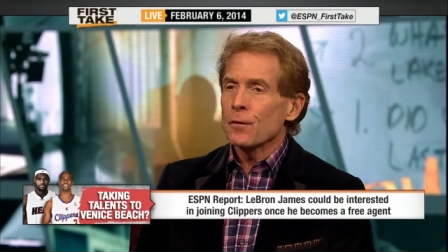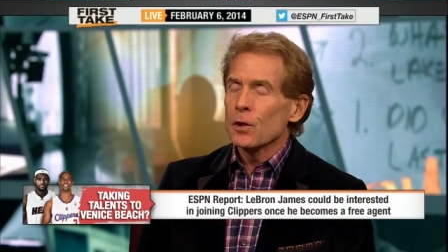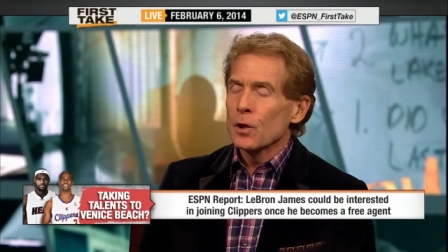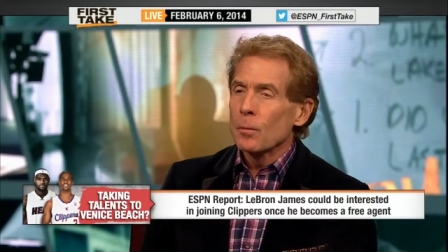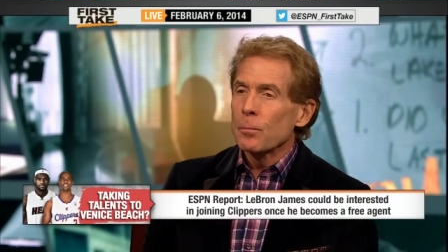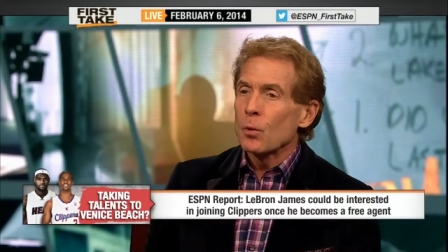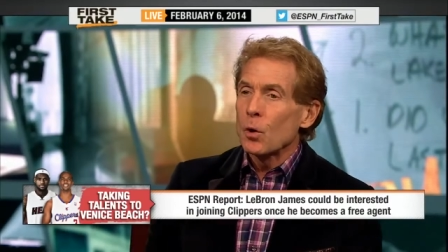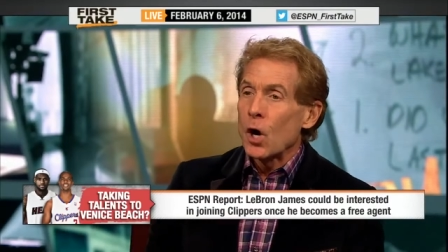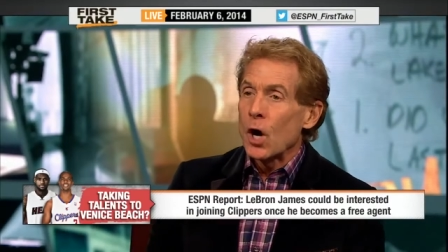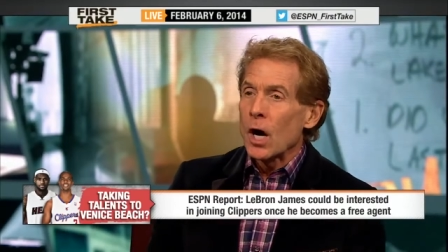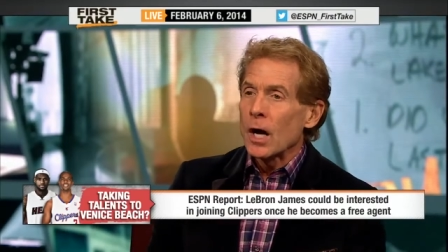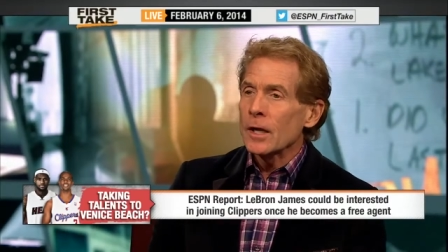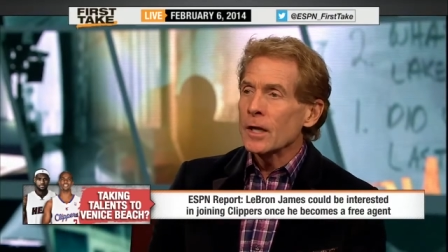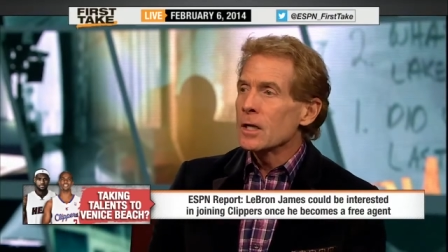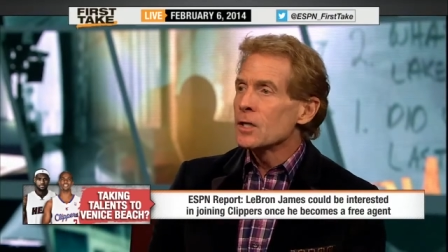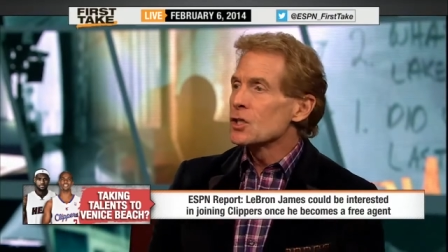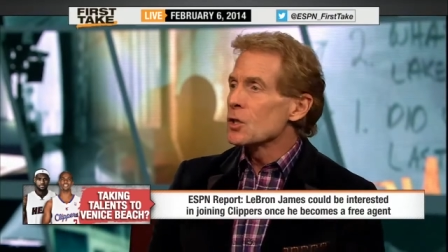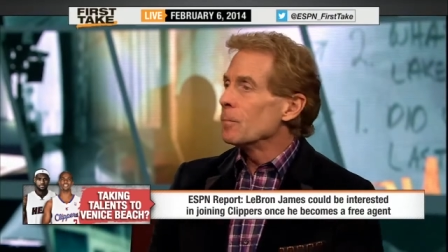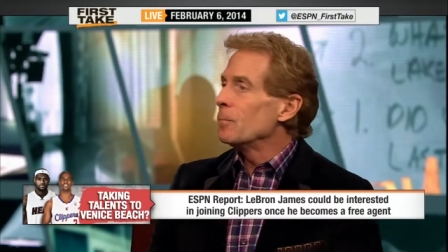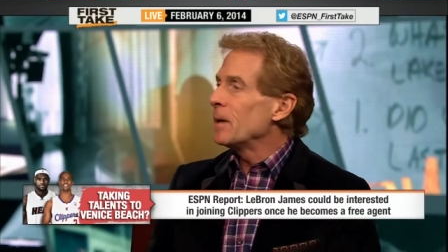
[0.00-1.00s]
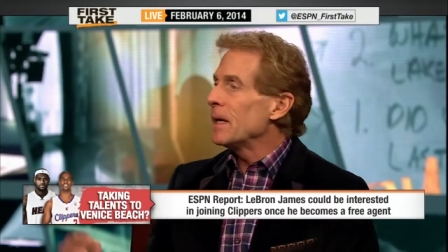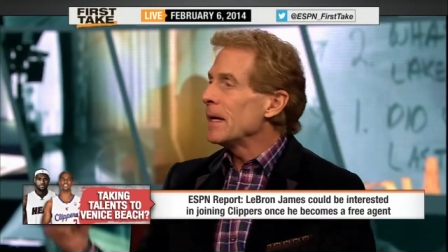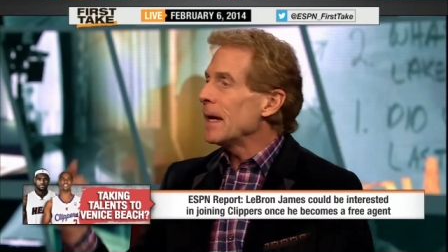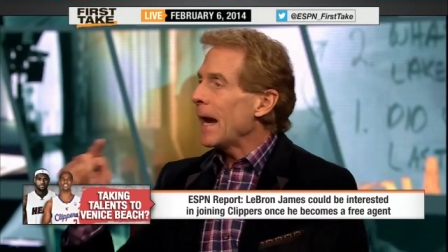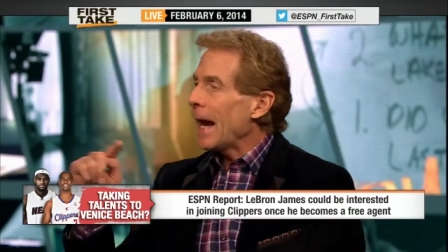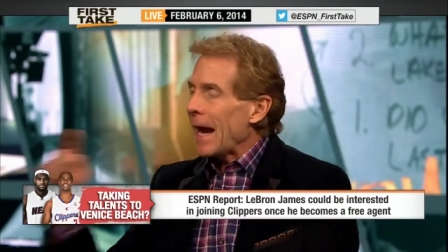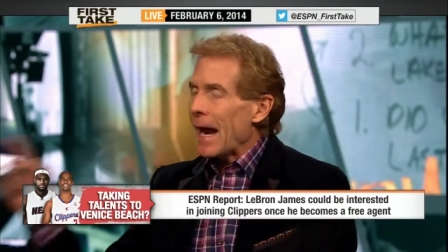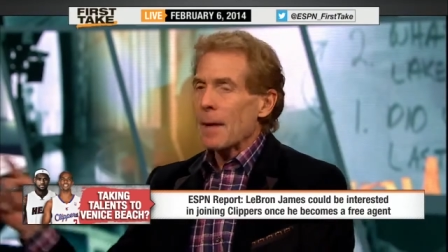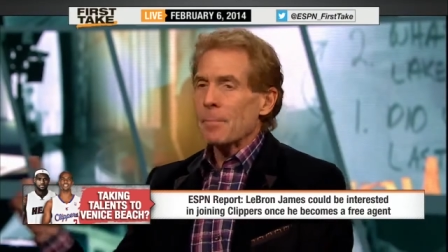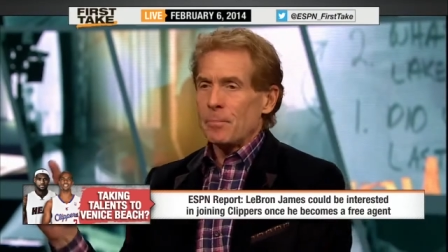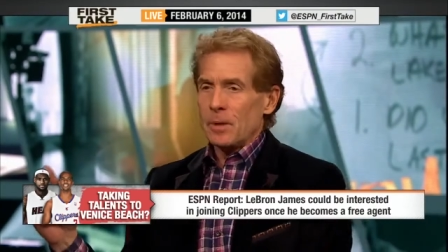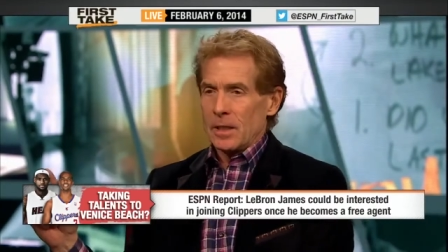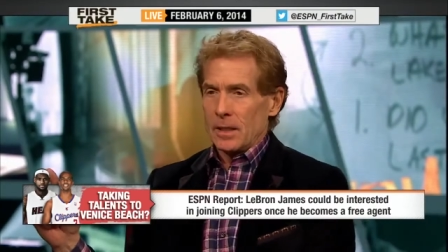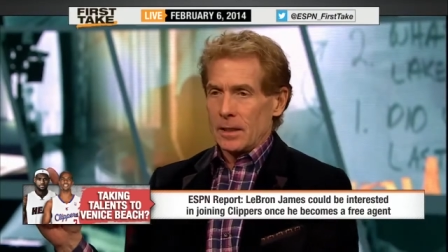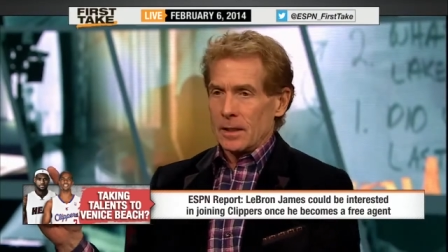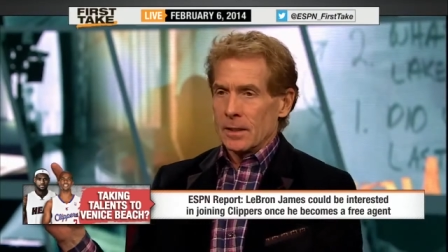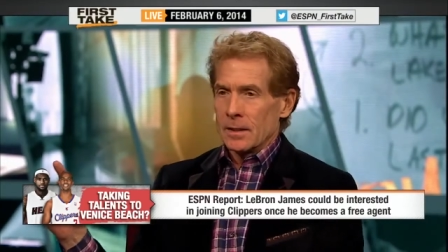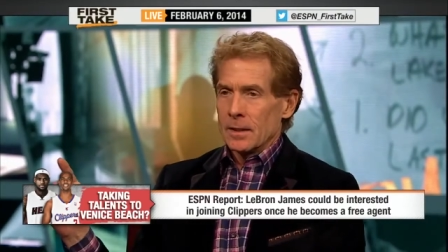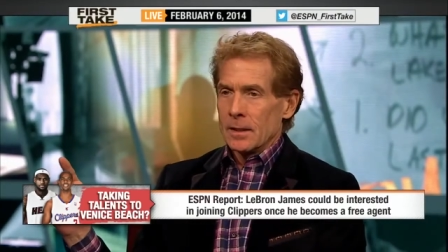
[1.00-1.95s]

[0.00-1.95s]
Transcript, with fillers: LeBron to be happy.